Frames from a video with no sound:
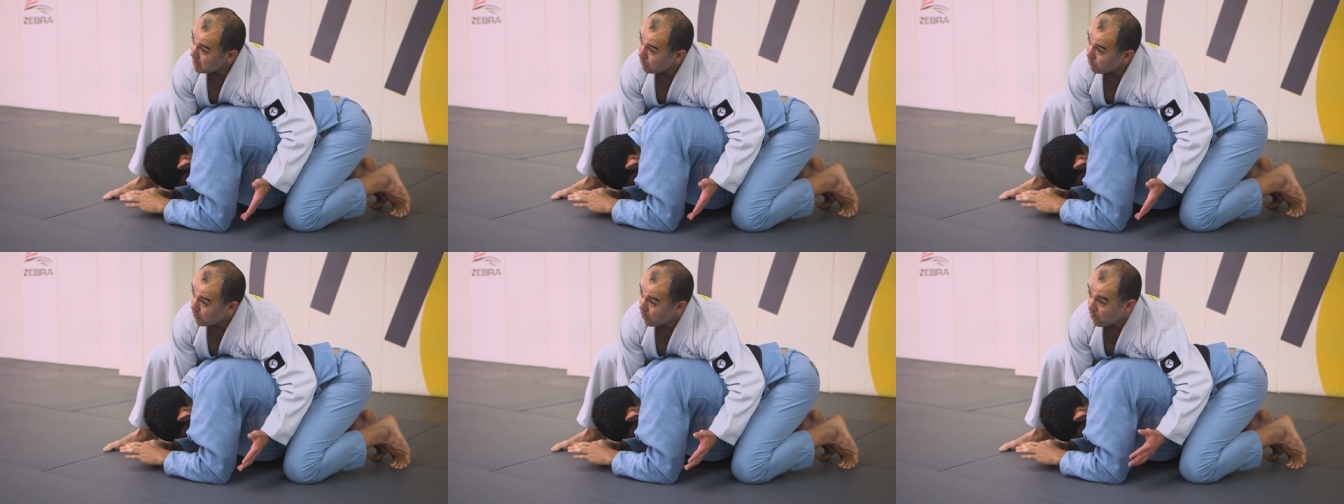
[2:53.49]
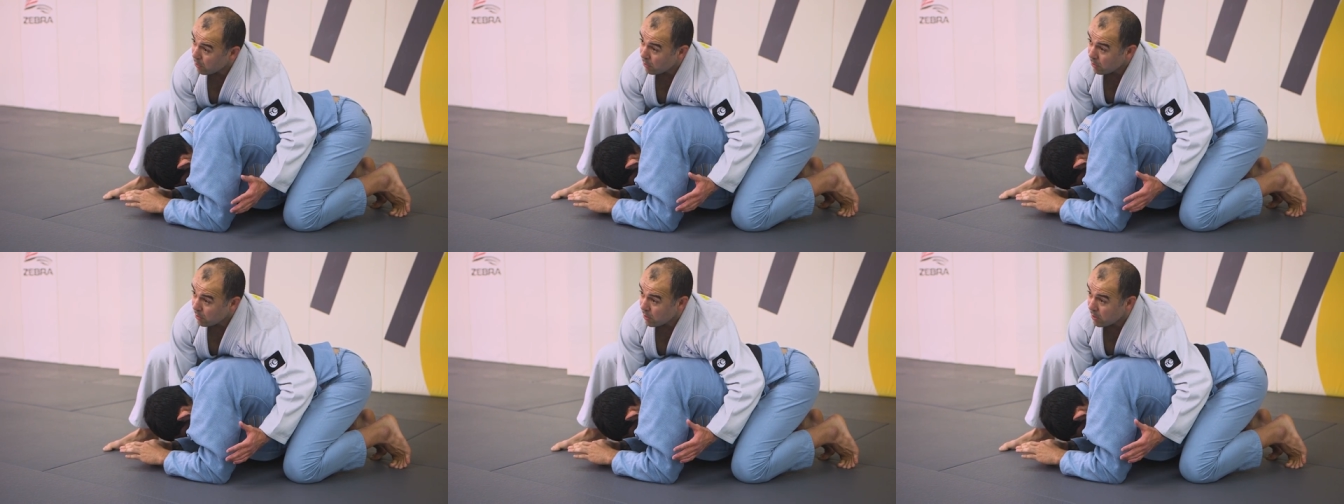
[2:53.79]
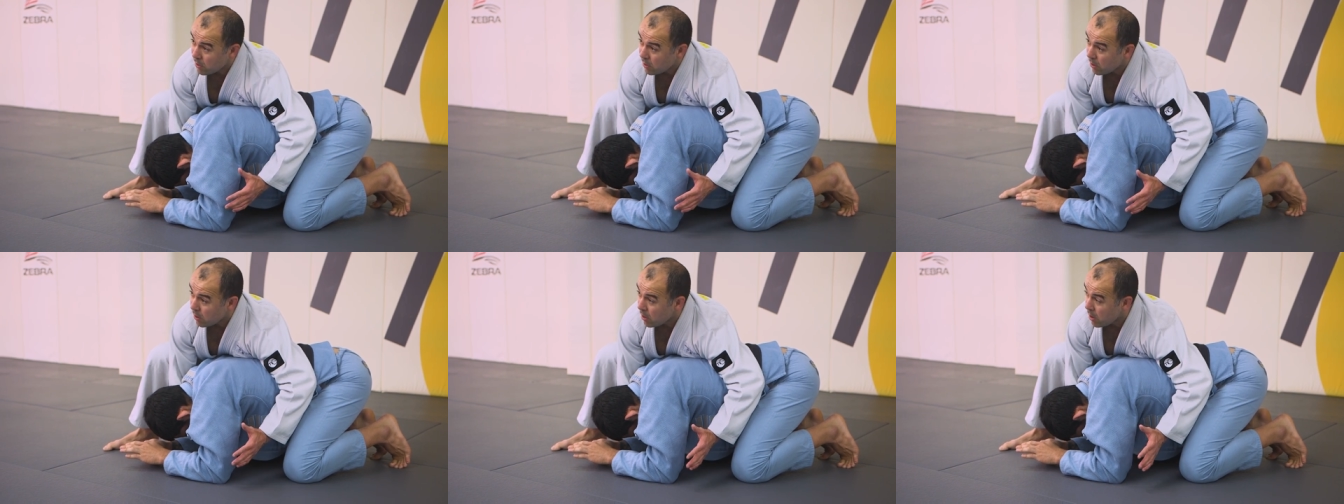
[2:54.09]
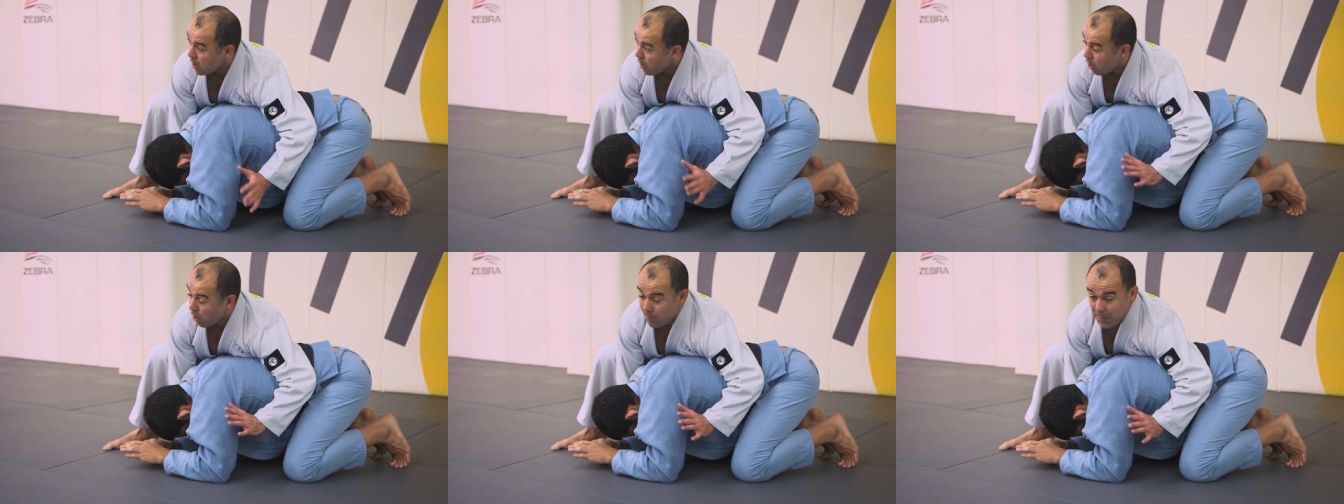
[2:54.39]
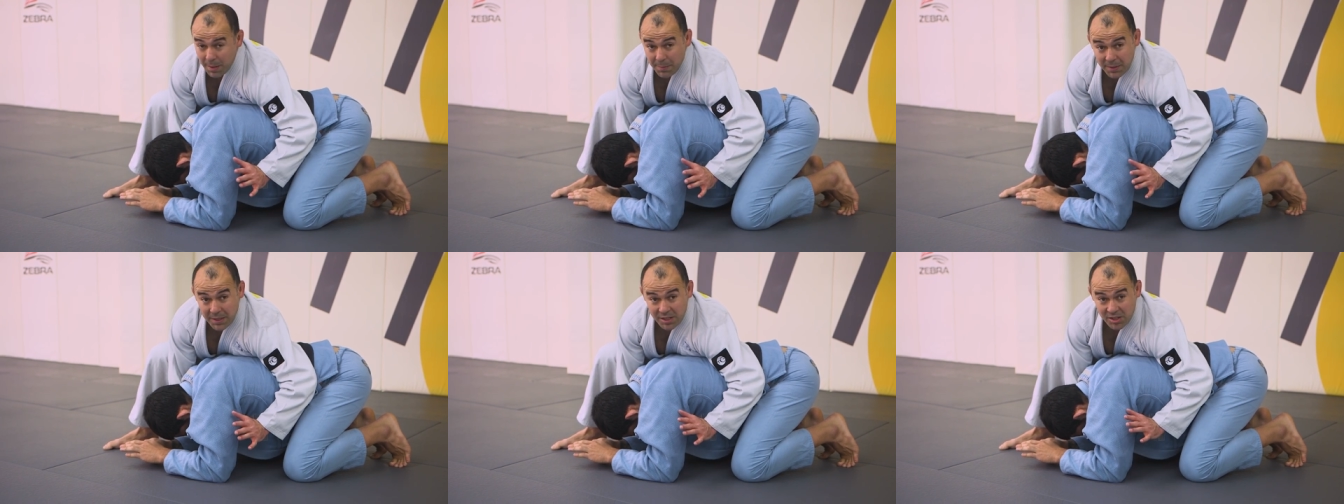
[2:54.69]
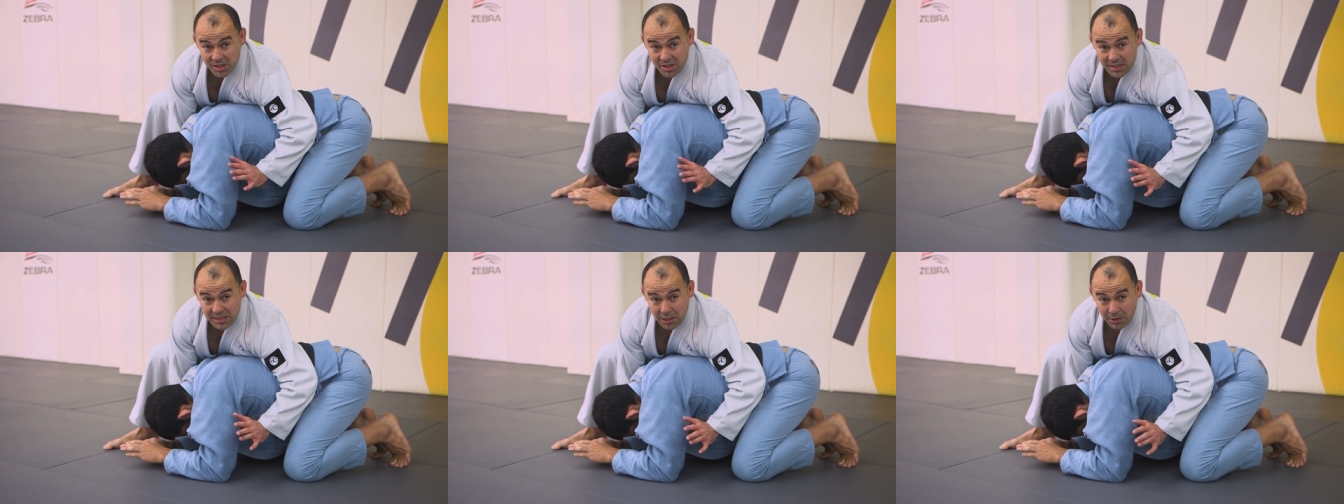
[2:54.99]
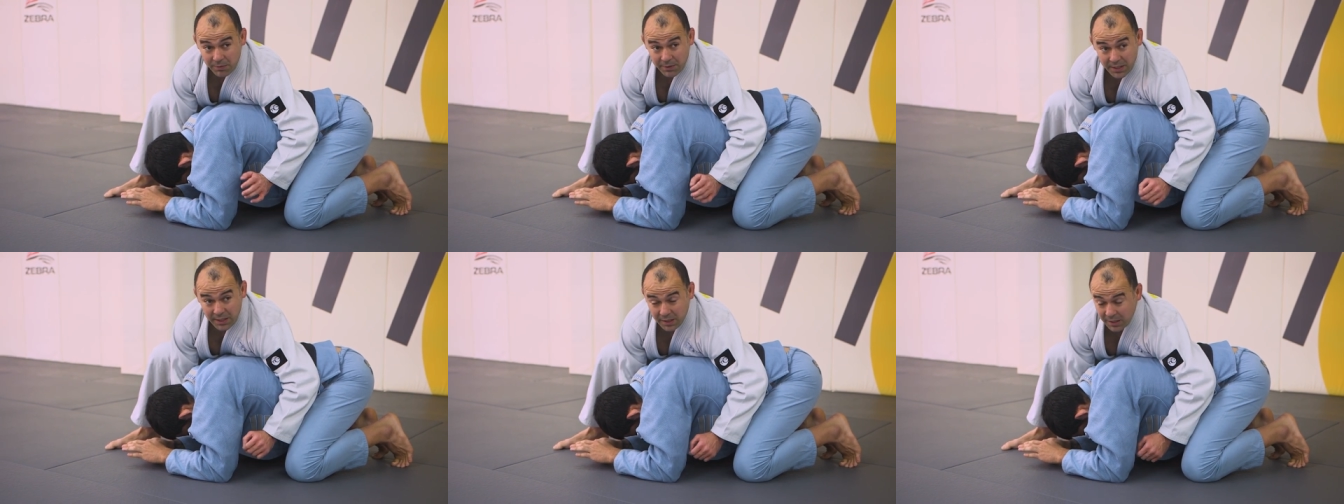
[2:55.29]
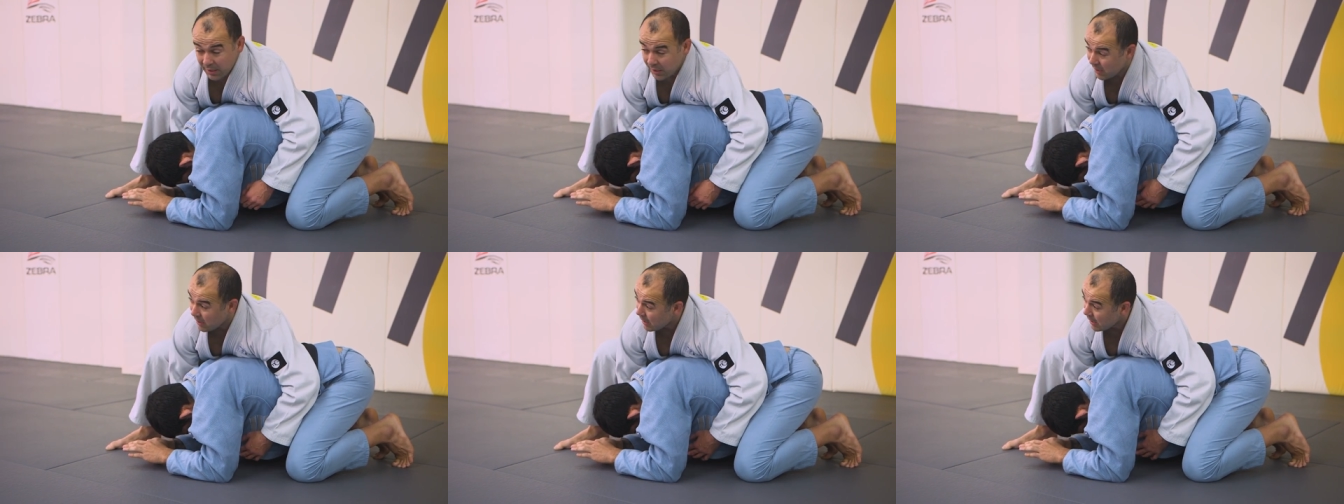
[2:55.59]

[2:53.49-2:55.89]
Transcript: he rolled, or maybe he just stay over here.